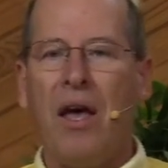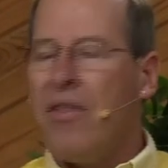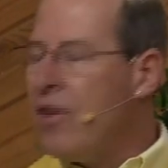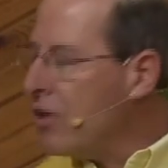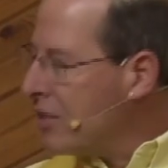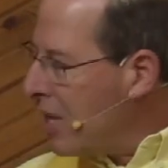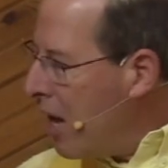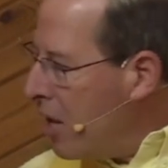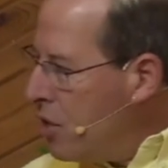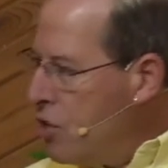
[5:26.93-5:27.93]
There's
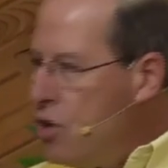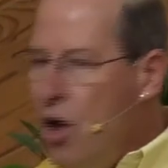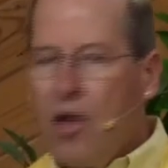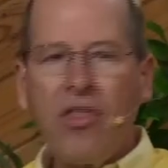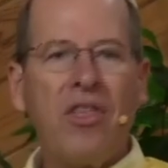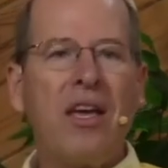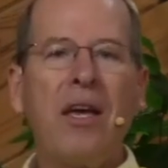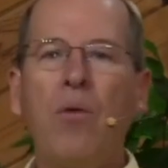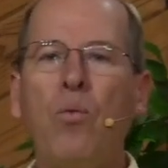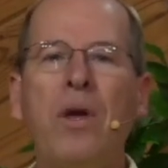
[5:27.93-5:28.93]
nothing
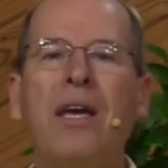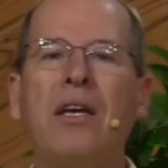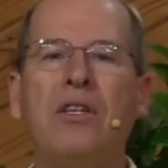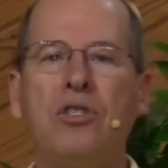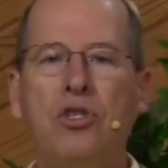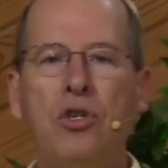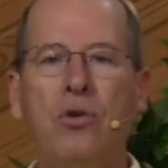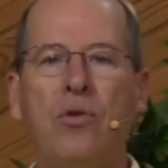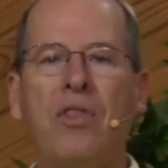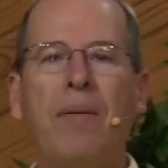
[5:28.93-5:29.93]
we can
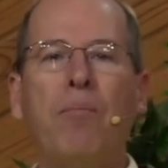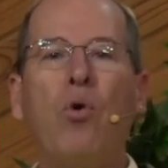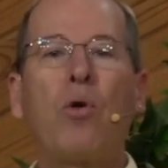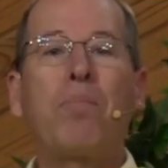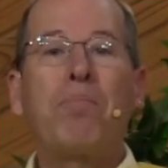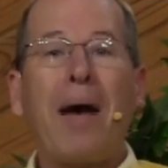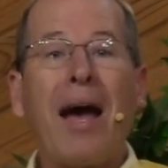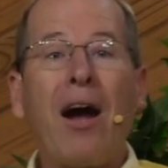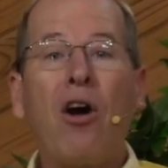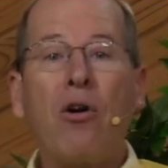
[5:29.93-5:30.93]
do that more
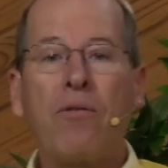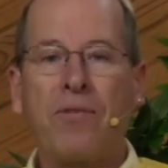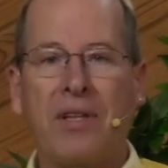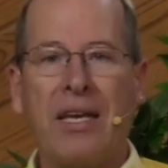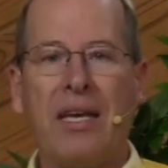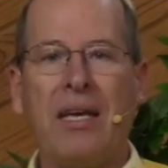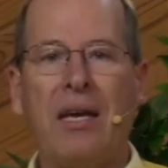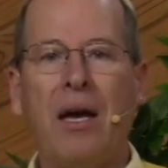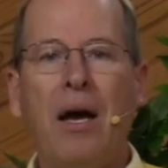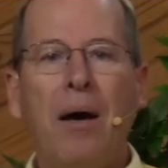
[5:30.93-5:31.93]
powerfully
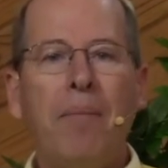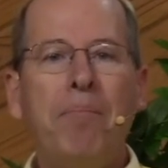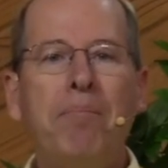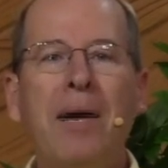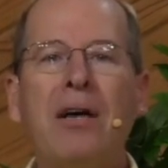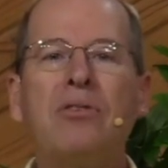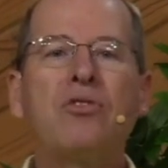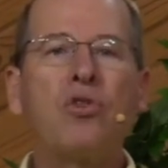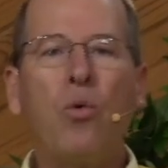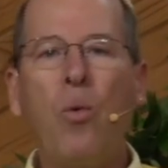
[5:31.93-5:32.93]
melts
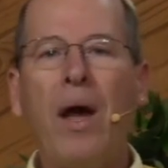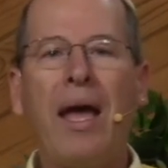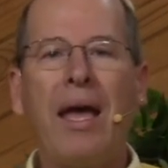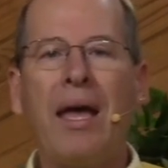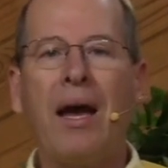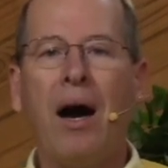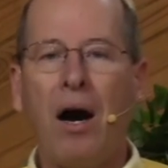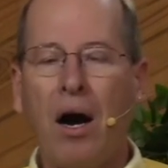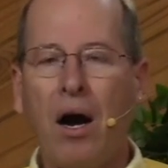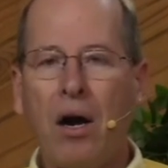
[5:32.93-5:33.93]
away
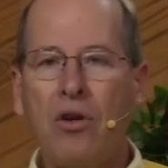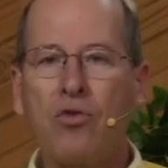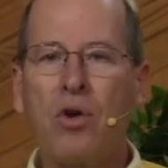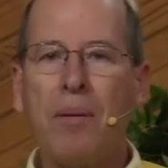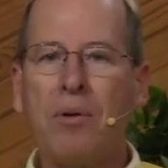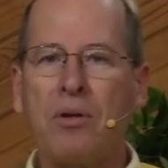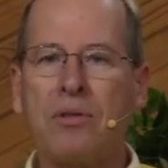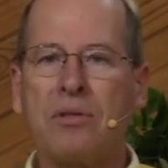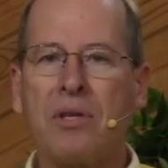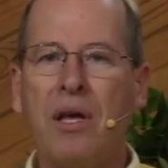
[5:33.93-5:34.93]
our troubles
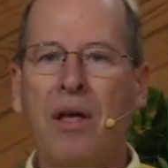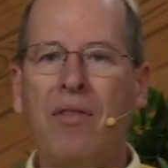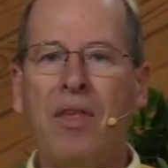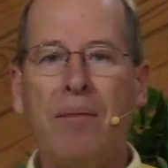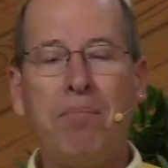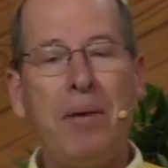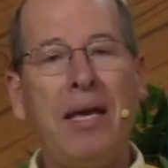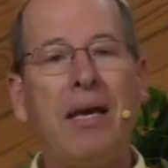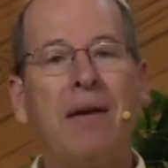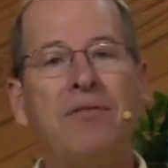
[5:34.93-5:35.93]
than
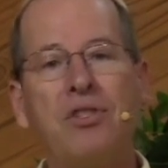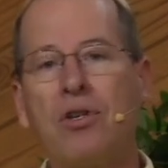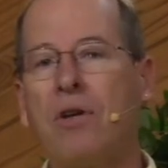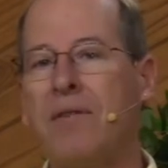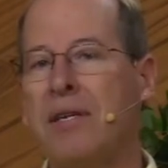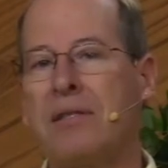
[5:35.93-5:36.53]
being of service.